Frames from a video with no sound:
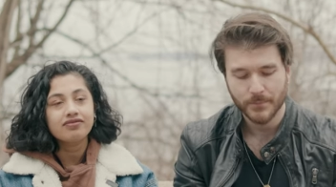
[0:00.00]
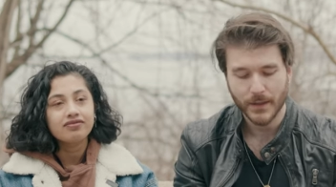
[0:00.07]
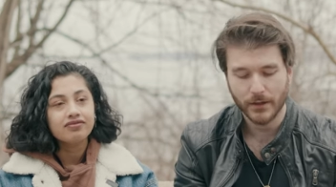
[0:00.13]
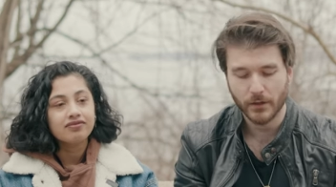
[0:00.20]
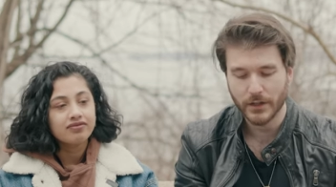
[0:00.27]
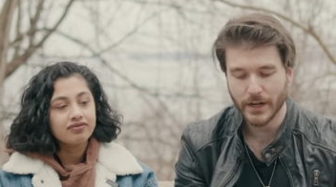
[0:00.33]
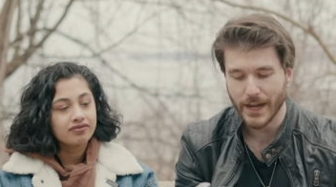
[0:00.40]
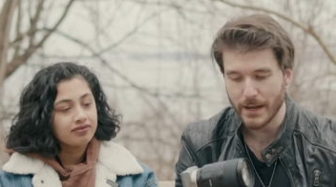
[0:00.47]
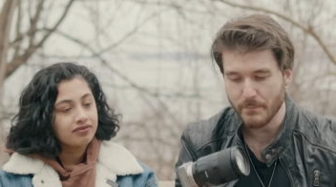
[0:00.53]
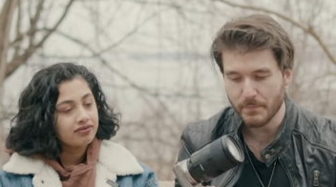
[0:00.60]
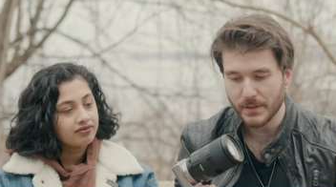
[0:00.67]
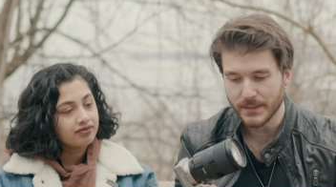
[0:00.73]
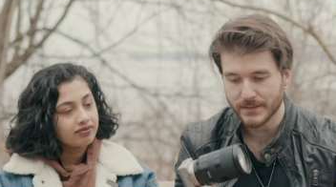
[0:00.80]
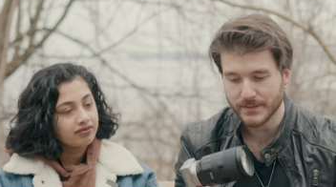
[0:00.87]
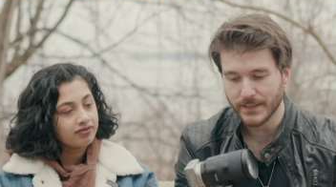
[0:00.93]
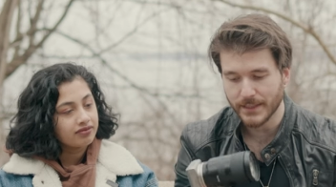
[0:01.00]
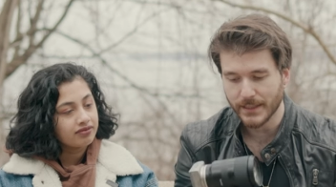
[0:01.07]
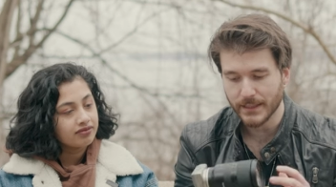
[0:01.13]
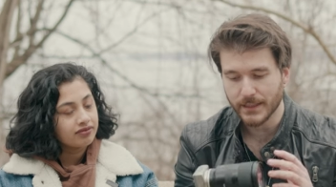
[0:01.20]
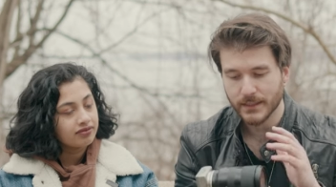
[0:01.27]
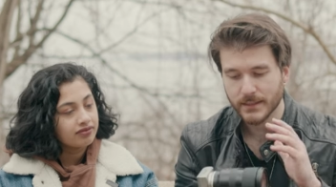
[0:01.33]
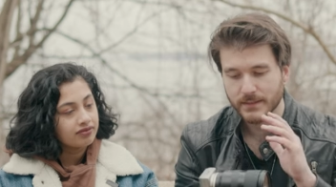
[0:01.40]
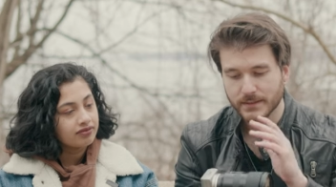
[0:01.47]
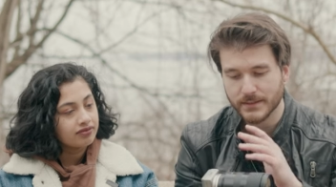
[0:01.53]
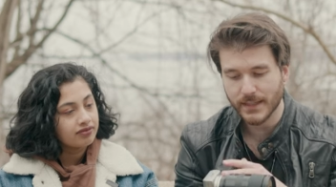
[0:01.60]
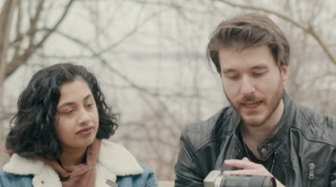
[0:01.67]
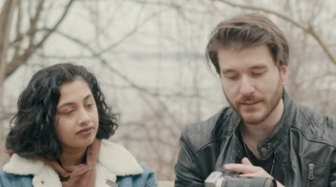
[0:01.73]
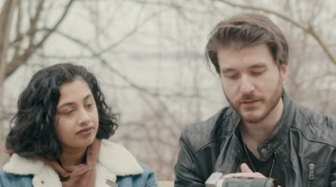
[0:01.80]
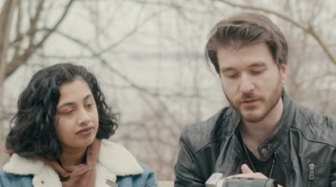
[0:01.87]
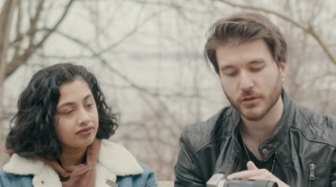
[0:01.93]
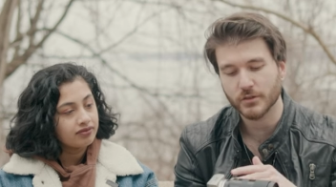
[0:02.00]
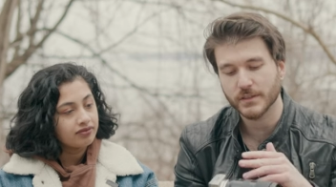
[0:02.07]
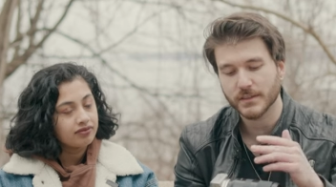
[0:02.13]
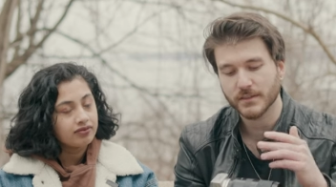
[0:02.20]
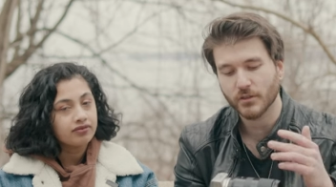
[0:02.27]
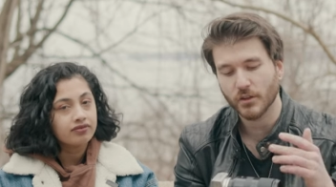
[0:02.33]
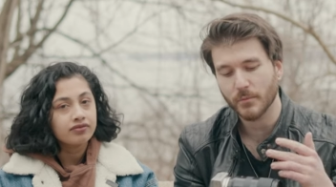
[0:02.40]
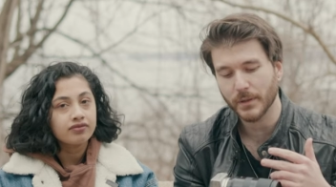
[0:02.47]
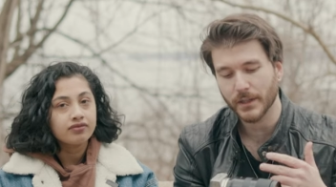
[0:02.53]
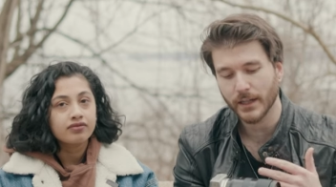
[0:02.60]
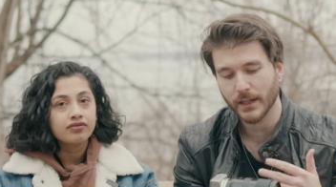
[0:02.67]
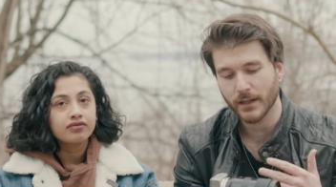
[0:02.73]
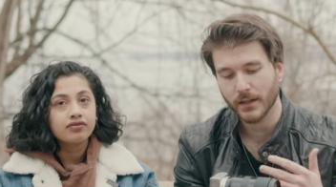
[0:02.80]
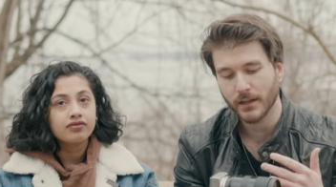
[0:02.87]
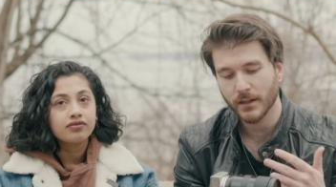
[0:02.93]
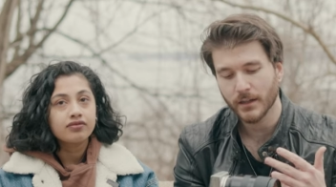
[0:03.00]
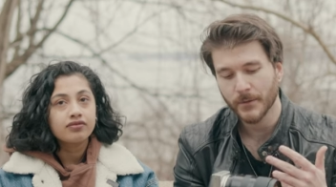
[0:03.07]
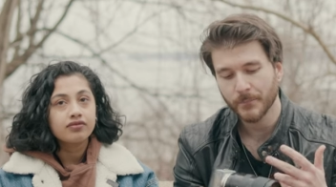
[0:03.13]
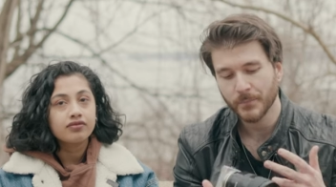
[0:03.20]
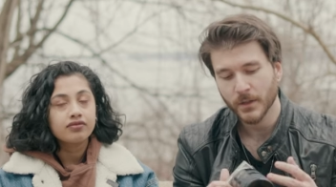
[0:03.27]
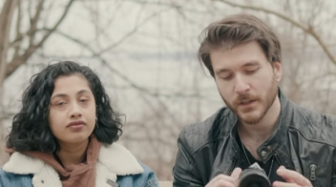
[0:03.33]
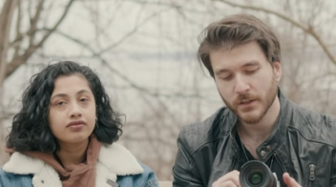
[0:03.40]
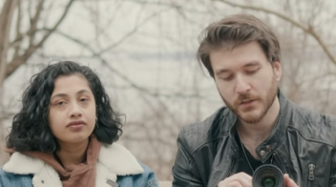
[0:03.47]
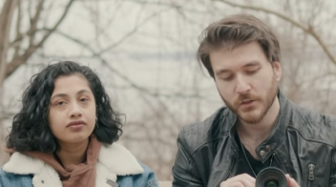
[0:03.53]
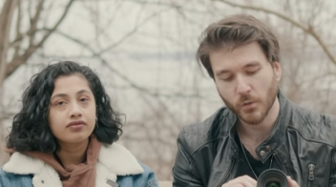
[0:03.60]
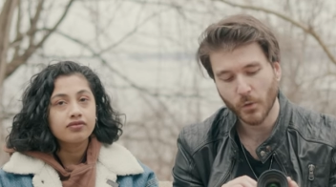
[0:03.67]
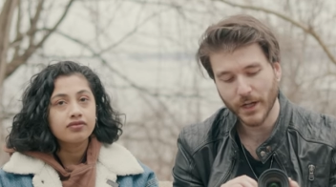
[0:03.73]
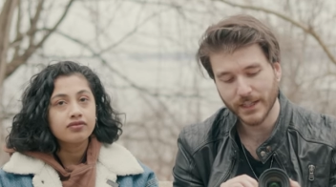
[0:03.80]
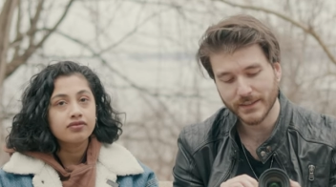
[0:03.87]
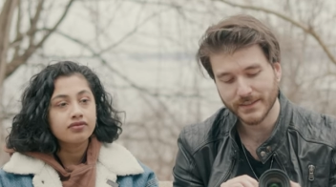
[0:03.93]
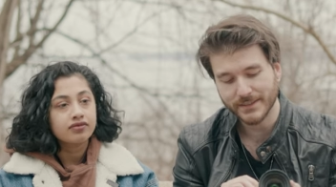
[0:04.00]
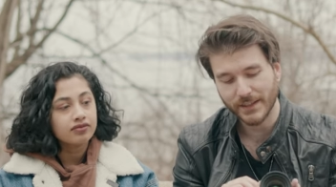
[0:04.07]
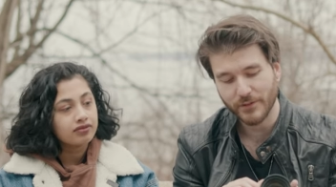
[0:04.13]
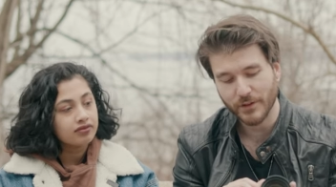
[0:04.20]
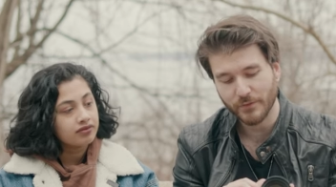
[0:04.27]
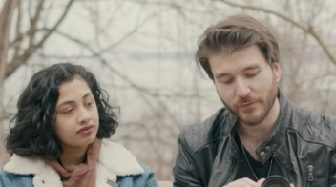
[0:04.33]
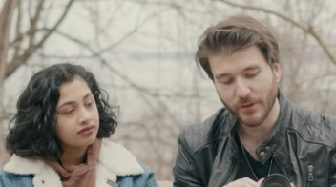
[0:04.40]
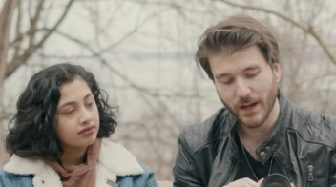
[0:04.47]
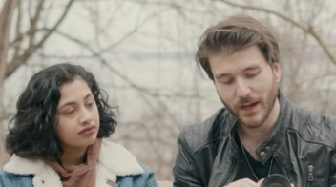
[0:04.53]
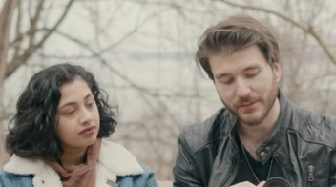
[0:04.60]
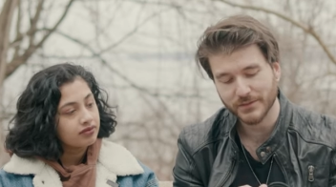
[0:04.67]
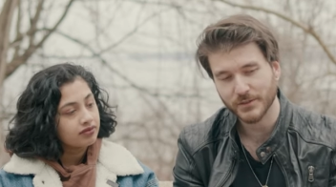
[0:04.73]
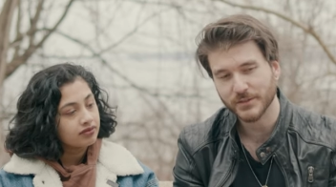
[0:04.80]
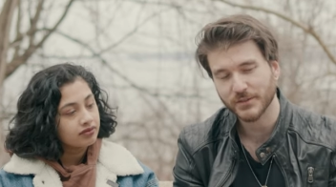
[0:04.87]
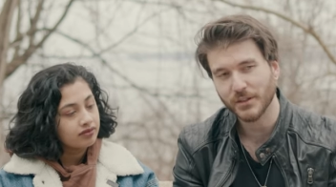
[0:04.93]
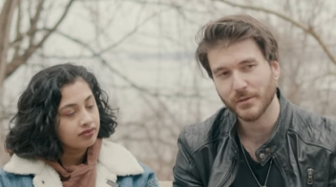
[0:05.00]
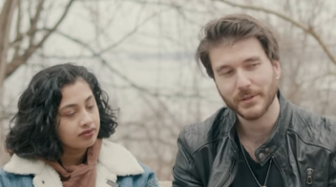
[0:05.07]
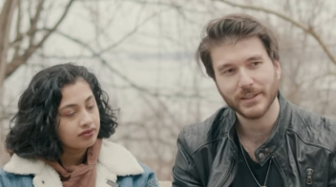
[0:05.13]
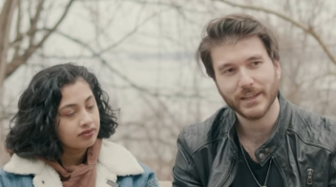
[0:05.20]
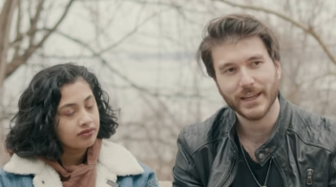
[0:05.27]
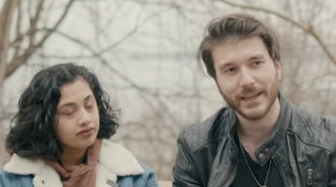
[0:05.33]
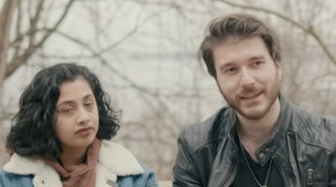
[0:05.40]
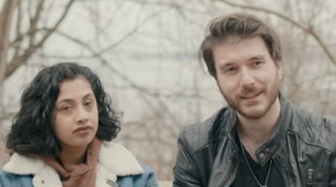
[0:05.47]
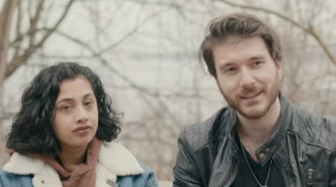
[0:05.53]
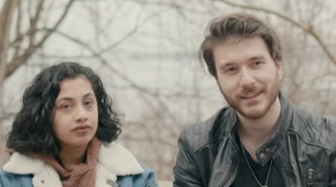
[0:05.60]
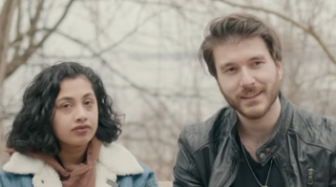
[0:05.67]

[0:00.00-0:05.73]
Speaker 1: Now on an APS-C sensor, this is gonna be a 20 to 75, so it's gonna be like